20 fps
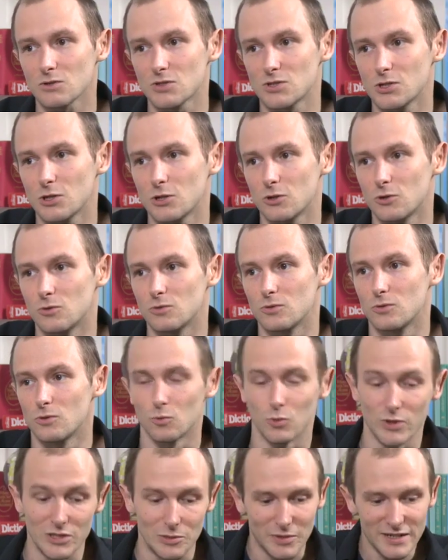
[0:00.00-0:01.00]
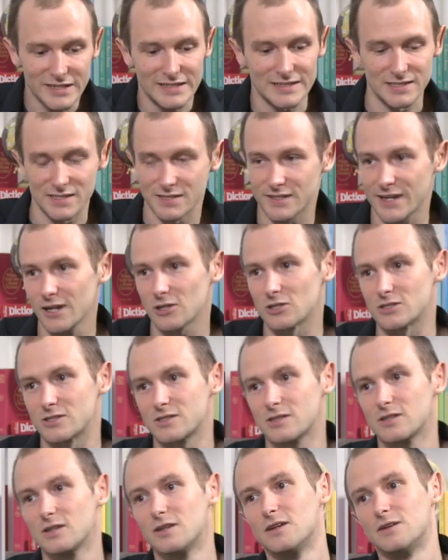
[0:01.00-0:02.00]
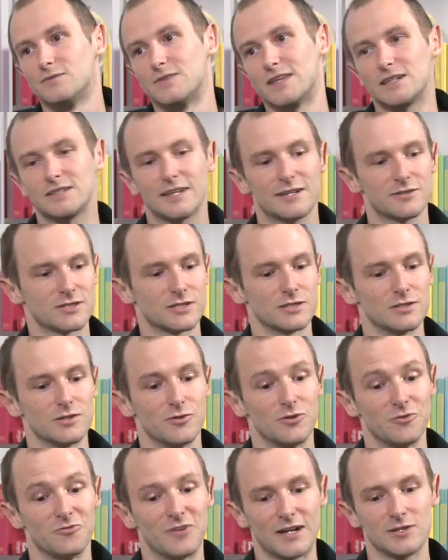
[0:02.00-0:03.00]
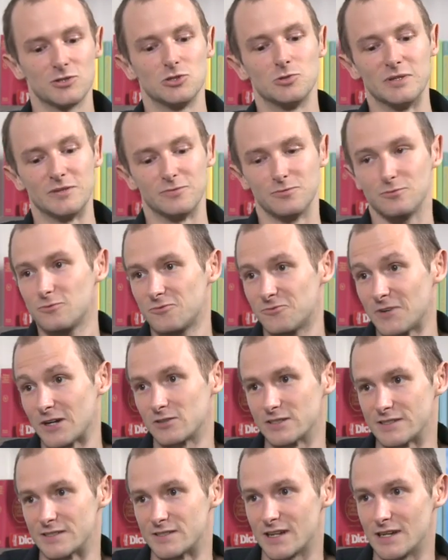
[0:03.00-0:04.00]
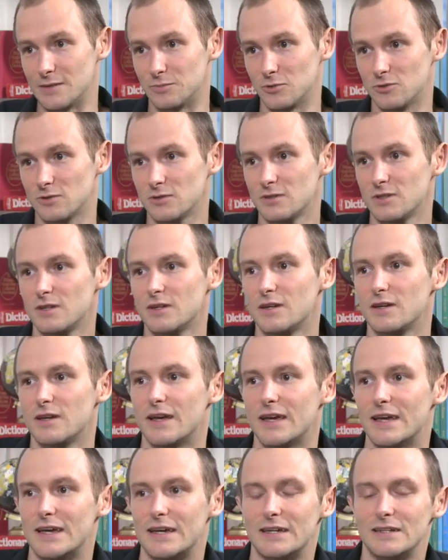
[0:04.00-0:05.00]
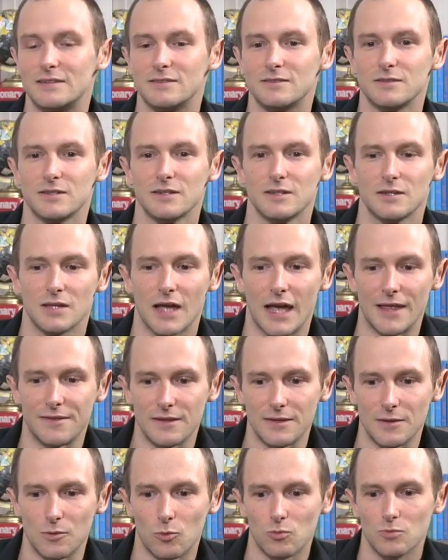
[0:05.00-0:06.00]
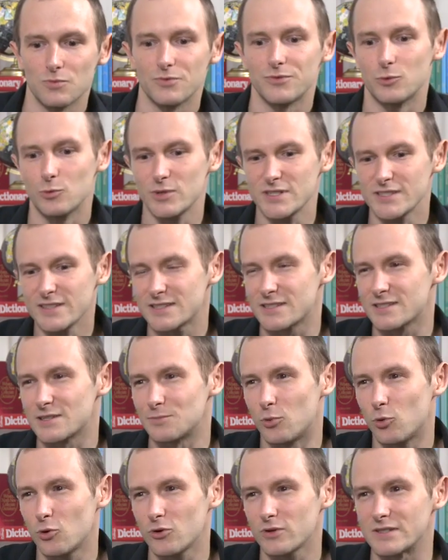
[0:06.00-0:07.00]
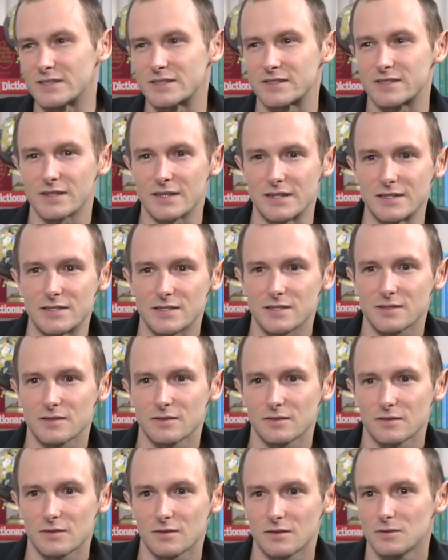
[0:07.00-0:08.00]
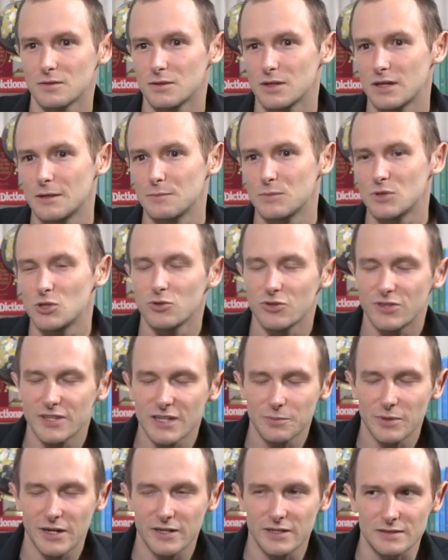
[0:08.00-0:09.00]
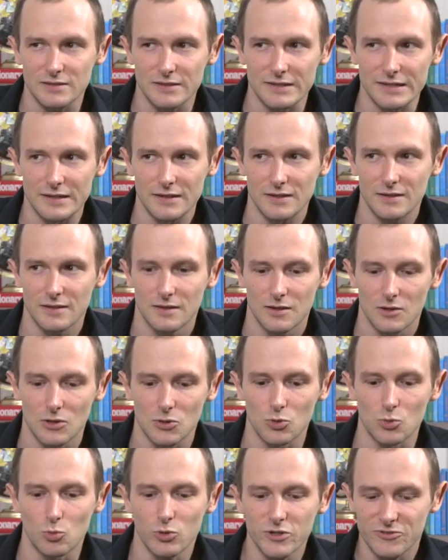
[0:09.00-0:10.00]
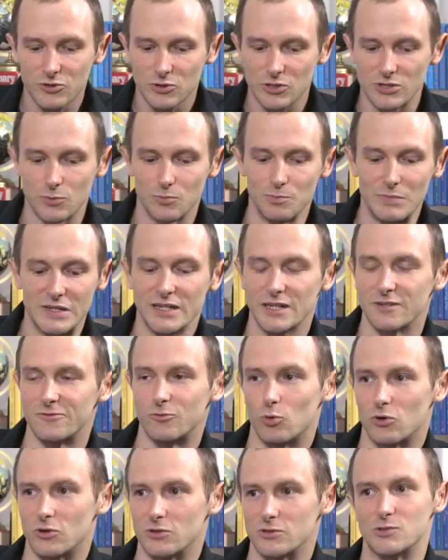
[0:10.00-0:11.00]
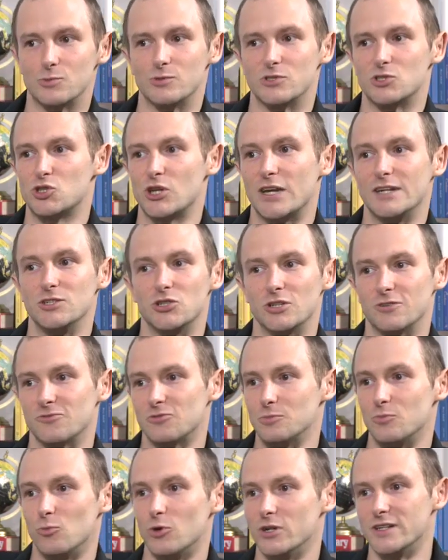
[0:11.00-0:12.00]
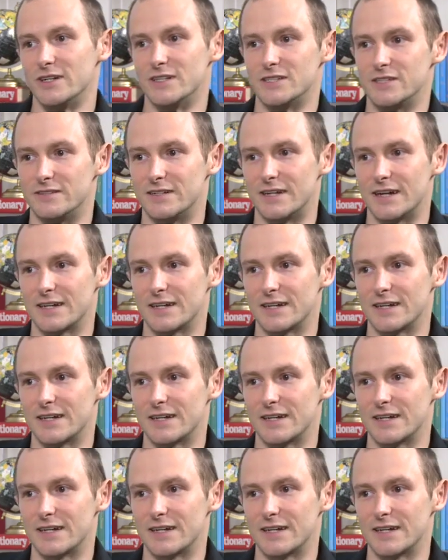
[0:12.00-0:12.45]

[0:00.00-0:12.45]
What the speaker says: So when the money is scarce, that allows the value to be fairly stable. And the reason this is important is you can think about it like, what if the meaning of words was changing from one day to the